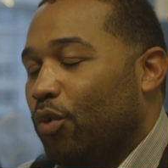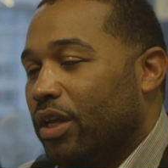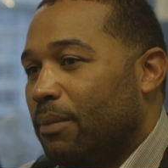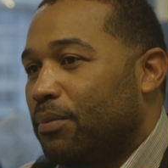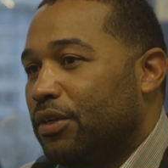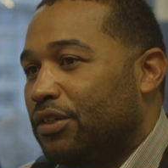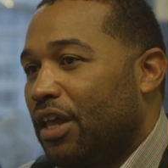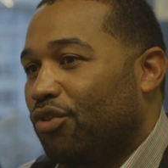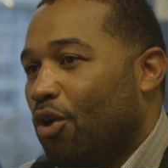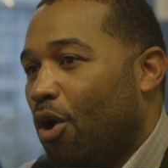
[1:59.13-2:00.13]
really push
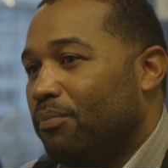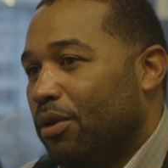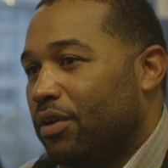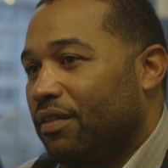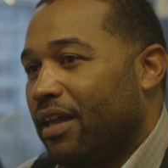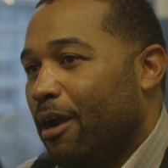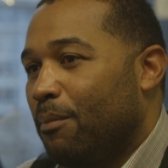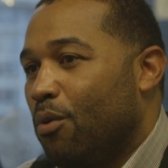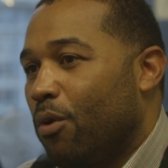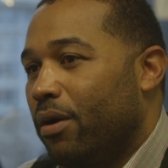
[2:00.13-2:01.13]
that thought, building the
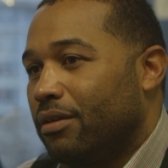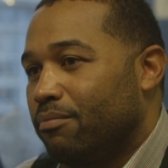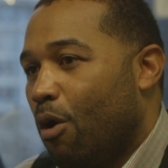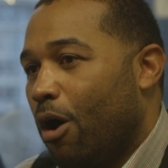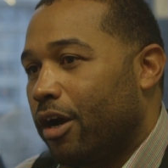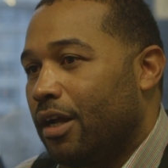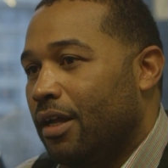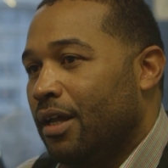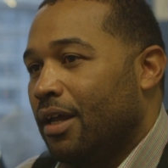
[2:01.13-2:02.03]
airport in MARTA,